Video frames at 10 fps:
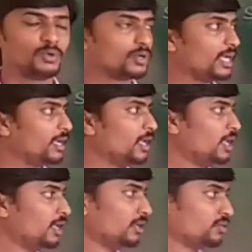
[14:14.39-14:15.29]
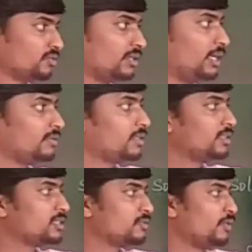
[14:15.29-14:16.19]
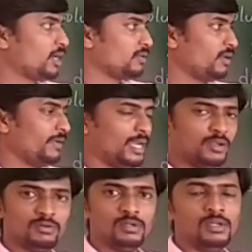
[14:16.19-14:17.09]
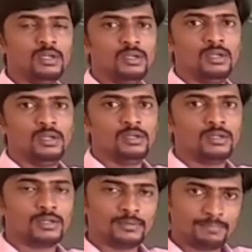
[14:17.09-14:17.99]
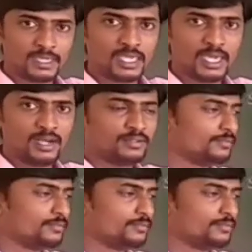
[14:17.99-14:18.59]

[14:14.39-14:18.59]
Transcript: Okay. So now this is what your value b here.